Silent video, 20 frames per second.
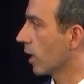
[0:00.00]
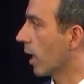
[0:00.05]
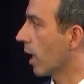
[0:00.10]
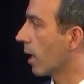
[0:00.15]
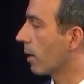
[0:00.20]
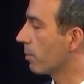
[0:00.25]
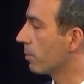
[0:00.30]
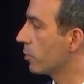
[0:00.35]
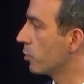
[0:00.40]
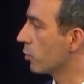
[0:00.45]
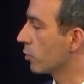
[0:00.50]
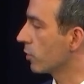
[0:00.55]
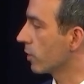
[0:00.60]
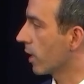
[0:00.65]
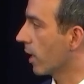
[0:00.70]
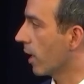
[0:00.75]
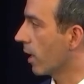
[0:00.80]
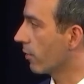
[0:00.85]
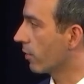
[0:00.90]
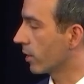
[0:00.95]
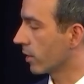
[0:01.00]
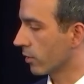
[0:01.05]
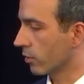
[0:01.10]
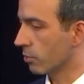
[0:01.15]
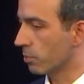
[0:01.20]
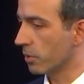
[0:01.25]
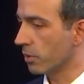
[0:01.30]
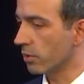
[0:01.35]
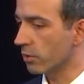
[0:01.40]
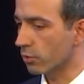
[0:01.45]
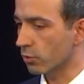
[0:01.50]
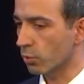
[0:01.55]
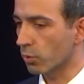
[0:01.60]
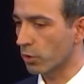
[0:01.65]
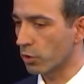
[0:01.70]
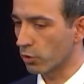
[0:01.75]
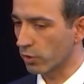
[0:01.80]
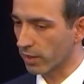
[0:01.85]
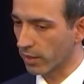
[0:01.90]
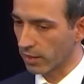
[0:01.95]
app, you could have an experience
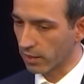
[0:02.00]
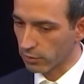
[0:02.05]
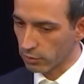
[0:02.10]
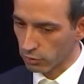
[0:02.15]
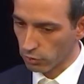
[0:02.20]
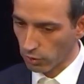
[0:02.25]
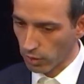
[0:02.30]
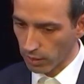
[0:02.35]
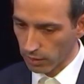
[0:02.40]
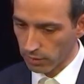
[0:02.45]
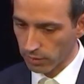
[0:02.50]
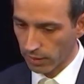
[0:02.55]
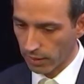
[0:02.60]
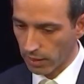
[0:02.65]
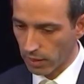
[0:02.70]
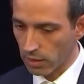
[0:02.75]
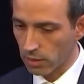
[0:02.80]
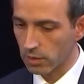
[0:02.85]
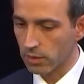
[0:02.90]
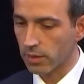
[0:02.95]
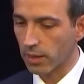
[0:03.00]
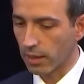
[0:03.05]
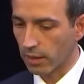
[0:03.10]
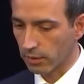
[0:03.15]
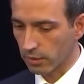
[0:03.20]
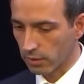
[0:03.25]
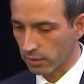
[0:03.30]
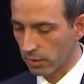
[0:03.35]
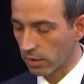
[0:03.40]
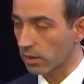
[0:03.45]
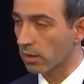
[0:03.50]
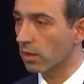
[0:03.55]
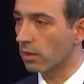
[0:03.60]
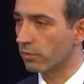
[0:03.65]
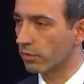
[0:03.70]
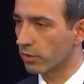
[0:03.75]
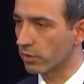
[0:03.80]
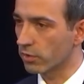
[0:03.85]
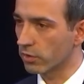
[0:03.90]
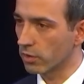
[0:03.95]
where you can extract the intent and the
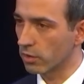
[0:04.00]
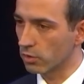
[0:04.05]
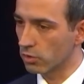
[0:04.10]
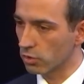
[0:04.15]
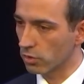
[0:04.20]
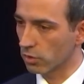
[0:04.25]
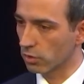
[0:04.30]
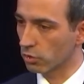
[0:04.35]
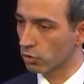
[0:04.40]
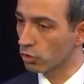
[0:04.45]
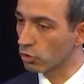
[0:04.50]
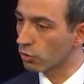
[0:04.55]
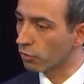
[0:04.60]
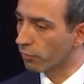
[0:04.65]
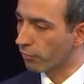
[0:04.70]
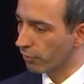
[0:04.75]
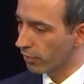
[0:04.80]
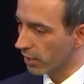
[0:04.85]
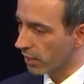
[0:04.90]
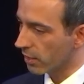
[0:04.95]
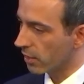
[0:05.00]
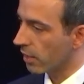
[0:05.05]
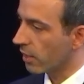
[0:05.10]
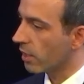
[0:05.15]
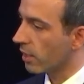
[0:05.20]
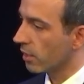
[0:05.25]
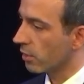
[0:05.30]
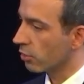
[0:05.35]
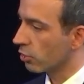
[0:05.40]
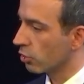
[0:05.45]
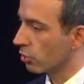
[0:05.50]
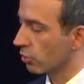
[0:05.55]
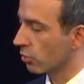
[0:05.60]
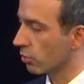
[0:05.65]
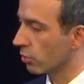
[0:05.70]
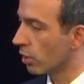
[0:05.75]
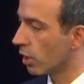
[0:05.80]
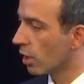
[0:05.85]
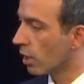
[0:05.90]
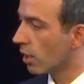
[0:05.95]
conversations to feed
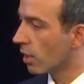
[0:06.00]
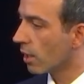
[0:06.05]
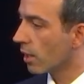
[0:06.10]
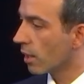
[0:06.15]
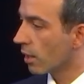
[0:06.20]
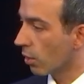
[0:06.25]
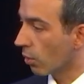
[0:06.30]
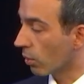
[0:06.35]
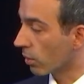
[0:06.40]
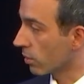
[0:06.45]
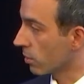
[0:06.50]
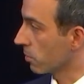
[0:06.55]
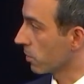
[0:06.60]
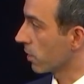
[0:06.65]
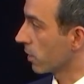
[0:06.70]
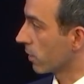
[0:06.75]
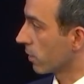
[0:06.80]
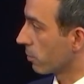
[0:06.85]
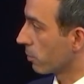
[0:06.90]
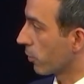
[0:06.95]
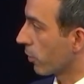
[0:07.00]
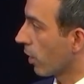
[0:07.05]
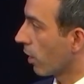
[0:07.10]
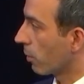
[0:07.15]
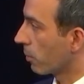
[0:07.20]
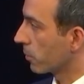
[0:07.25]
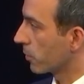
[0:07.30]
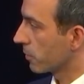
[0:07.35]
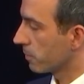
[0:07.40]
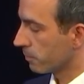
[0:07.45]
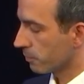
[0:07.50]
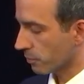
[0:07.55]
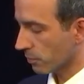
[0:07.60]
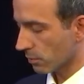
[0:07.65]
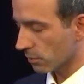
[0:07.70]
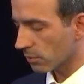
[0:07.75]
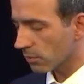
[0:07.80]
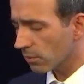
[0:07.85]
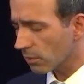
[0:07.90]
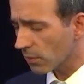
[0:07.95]
into ultimately the prompt.
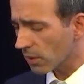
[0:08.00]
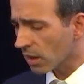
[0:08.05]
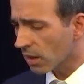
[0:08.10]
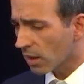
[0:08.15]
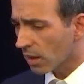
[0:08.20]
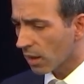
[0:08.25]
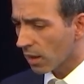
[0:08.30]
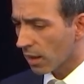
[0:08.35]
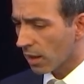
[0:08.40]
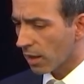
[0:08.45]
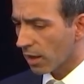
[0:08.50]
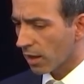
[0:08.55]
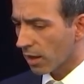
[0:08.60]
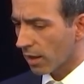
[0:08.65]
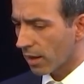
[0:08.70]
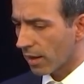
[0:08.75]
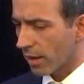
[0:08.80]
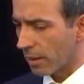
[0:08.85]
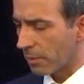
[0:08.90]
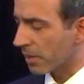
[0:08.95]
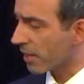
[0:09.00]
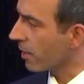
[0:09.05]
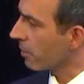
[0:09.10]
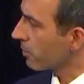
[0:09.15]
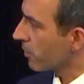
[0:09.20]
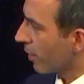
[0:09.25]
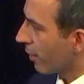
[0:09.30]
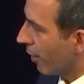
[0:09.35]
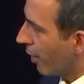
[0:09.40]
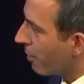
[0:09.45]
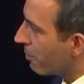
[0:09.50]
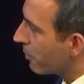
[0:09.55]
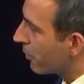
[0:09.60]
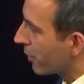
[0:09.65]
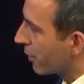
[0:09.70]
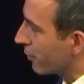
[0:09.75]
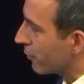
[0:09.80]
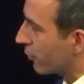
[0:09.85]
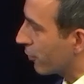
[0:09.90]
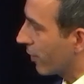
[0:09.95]
It becomes a lot
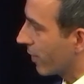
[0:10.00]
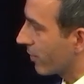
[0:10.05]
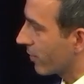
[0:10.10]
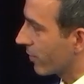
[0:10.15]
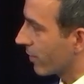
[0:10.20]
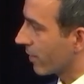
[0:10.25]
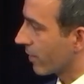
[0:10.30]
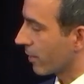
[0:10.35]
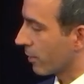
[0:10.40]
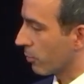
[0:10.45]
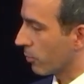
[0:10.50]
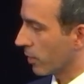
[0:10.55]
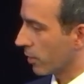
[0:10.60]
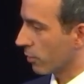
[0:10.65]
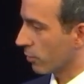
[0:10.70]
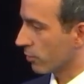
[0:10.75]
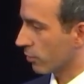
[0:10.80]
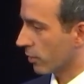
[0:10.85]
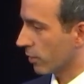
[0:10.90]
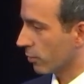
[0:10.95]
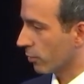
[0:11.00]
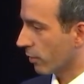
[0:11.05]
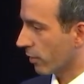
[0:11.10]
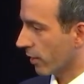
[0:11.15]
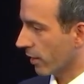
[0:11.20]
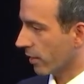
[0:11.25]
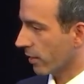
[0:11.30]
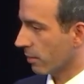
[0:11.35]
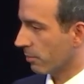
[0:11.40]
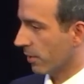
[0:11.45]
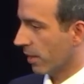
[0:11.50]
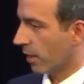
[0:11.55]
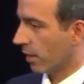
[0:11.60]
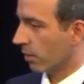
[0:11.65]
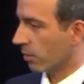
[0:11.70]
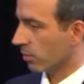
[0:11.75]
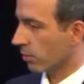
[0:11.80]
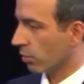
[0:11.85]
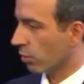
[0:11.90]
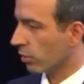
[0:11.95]
more interesting when you try to think
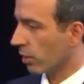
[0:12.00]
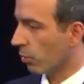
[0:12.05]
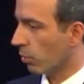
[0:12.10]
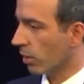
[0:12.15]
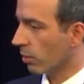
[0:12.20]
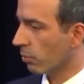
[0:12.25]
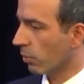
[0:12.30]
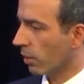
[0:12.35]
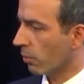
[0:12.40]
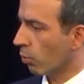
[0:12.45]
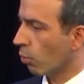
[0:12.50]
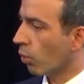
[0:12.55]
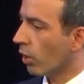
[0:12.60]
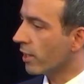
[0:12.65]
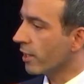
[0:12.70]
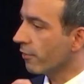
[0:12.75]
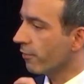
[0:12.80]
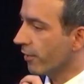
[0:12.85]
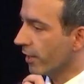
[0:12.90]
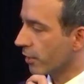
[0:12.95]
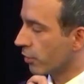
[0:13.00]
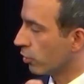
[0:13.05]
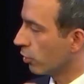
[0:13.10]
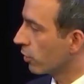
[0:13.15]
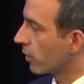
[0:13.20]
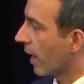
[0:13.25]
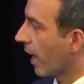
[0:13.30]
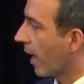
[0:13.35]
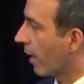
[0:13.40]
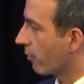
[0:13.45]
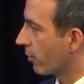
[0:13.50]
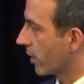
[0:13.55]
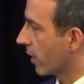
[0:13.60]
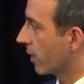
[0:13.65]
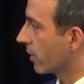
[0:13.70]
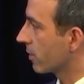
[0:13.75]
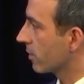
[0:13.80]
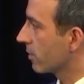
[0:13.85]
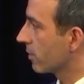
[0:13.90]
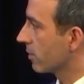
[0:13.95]
about, okay, well, what, what if I don't have
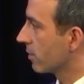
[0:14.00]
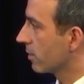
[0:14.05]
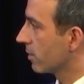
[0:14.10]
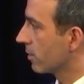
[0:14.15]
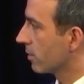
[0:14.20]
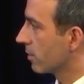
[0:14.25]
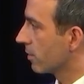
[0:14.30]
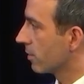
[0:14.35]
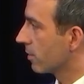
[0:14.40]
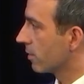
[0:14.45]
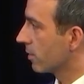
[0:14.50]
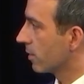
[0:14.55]
that? Mm-hmm.